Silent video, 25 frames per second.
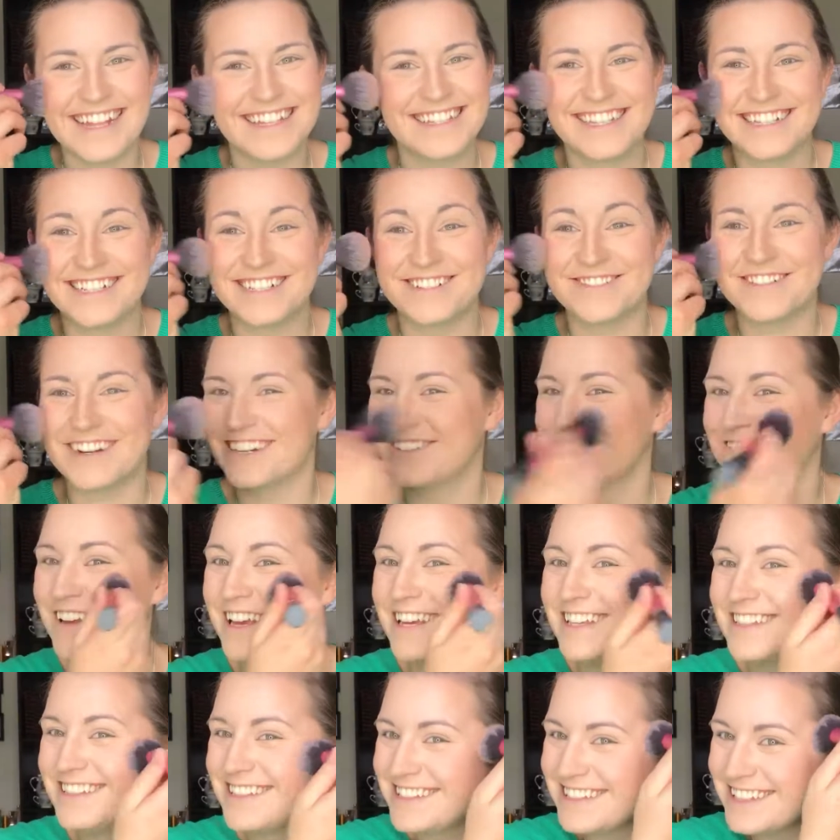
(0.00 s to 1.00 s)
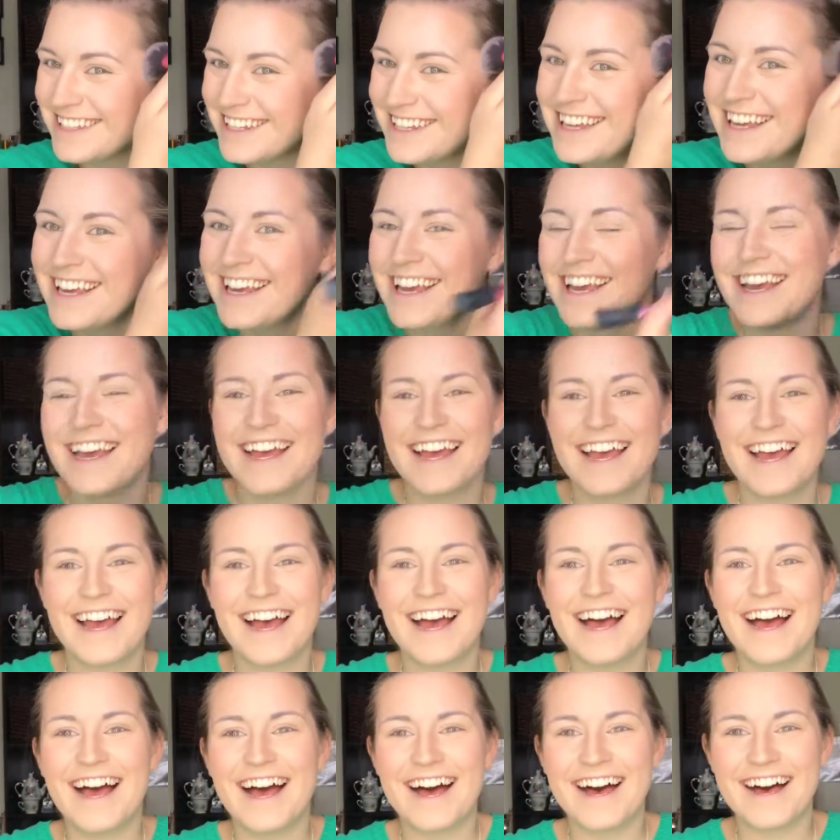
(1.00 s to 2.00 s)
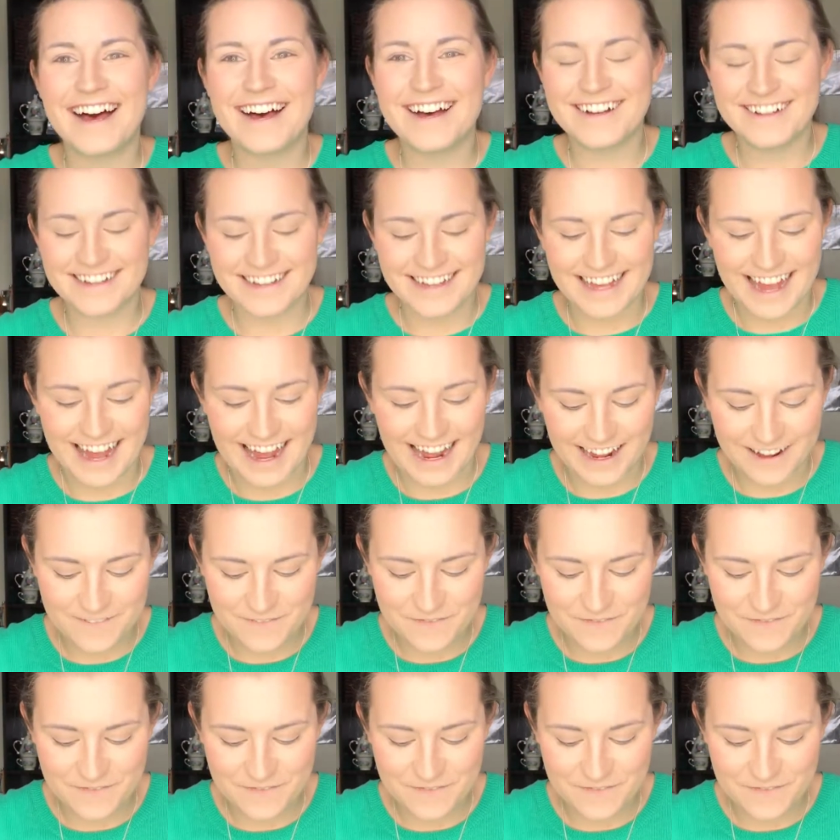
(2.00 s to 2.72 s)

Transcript: That's such a weird face. Okay,